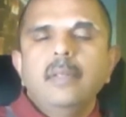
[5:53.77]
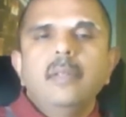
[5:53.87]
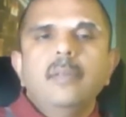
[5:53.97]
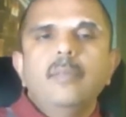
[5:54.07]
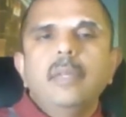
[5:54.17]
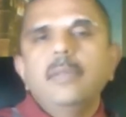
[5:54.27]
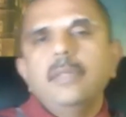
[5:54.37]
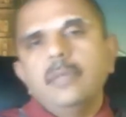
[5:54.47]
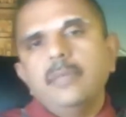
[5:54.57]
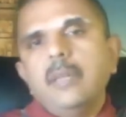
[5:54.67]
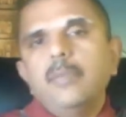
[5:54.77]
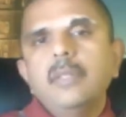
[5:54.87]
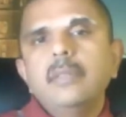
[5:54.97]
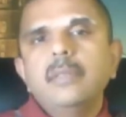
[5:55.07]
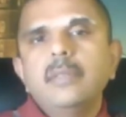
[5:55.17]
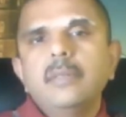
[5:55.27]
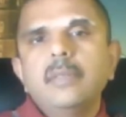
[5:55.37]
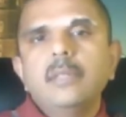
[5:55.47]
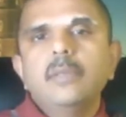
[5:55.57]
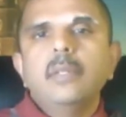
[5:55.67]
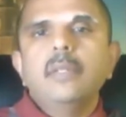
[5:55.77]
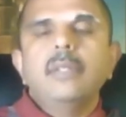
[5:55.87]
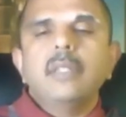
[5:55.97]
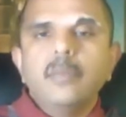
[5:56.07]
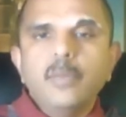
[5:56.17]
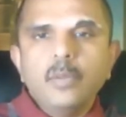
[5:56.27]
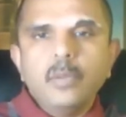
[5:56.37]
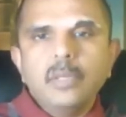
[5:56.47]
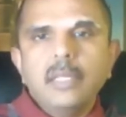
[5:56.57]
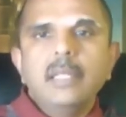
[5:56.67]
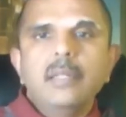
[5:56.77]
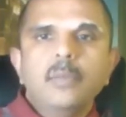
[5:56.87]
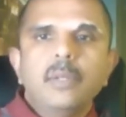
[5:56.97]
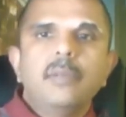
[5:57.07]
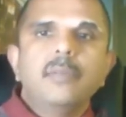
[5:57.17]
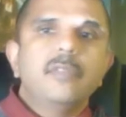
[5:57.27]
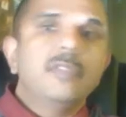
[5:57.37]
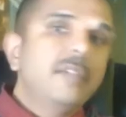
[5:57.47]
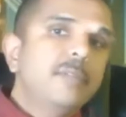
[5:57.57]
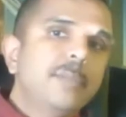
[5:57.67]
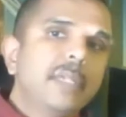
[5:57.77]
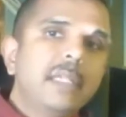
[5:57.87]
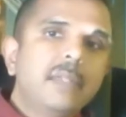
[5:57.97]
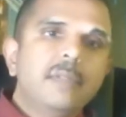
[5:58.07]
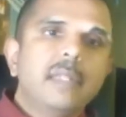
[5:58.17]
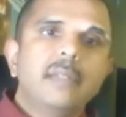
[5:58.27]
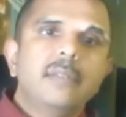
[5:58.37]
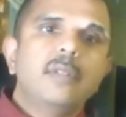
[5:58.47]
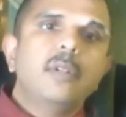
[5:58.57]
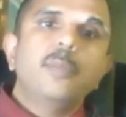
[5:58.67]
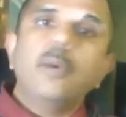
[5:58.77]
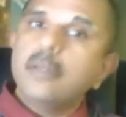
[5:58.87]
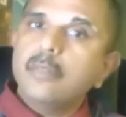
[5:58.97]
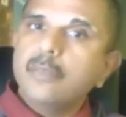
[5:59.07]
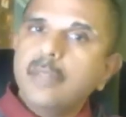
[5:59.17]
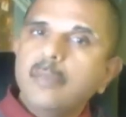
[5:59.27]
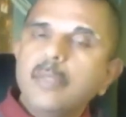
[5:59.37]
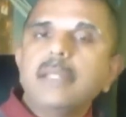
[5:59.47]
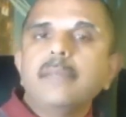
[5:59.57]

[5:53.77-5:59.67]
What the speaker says: My vision of happiness is to live in a communal setting where everybody lives like they're a part of the family,